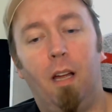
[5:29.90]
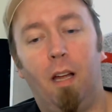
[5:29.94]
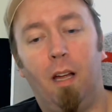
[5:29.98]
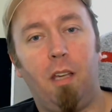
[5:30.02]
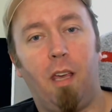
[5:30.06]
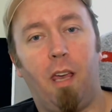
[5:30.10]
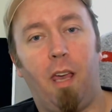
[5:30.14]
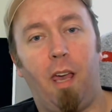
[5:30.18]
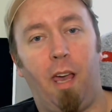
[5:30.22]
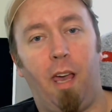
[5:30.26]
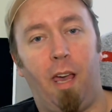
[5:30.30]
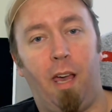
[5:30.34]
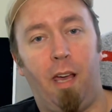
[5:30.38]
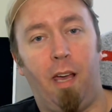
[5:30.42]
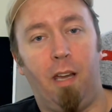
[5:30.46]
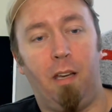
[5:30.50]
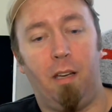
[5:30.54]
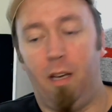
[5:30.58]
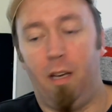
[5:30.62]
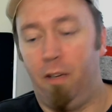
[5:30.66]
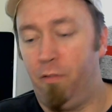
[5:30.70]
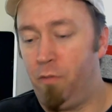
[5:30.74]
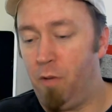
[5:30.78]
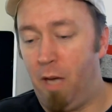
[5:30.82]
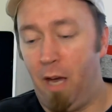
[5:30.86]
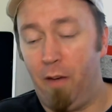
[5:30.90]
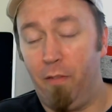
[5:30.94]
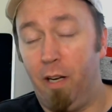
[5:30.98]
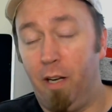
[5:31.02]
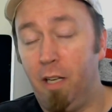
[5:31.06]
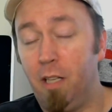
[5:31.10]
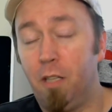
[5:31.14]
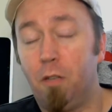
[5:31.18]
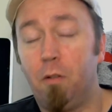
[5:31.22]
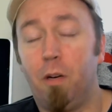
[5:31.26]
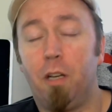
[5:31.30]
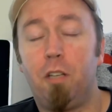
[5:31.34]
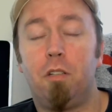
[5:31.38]
And if you have
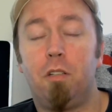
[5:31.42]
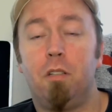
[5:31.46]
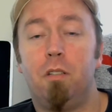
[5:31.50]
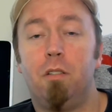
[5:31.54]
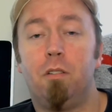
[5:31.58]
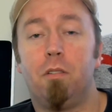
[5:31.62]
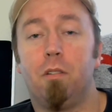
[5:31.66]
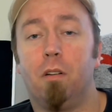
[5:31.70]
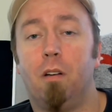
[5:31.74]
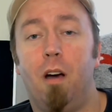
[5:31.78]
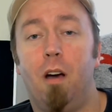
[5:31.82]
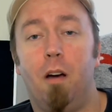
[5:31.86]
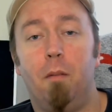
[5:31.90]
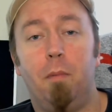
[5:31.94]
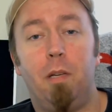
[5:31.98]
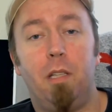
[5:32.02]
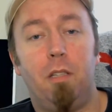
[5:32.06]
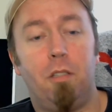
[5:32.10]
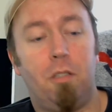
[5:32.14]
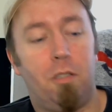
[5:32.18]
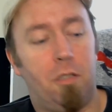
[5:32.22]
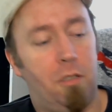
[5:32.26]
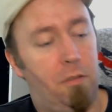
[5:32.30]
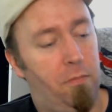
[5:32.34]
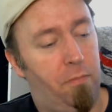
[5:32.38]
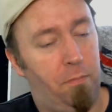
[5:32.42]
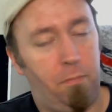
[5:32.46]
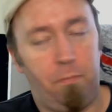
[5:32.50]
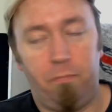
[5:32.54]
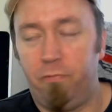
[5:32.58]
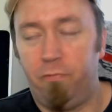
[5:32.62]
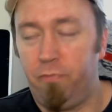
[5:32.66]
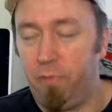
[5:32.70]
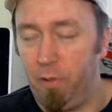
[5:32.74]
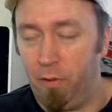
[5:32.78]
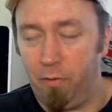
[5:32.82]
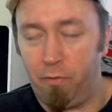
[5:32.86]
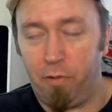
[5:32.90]
any questions or comments,
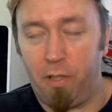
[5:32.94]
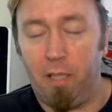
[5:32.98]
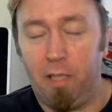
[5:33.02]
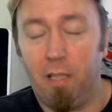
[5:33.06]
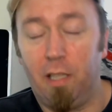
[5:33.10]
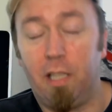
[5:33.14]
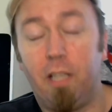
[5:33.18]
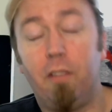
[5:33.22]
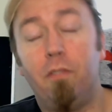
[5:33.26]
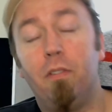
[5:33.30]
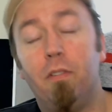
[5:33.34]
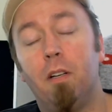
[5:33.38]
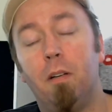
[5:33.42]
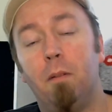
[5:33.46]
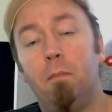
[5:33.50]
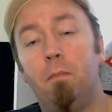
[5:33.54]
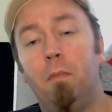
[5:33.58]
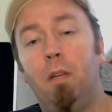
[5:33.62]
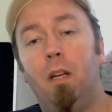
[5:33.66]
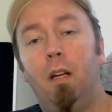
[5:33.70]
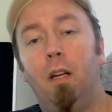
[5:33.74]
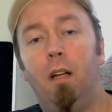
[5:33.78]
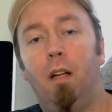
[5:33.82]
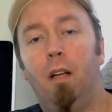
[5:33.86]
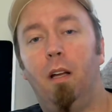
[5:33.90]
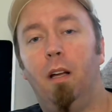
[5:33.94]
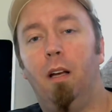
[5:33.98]
feel free to leave them.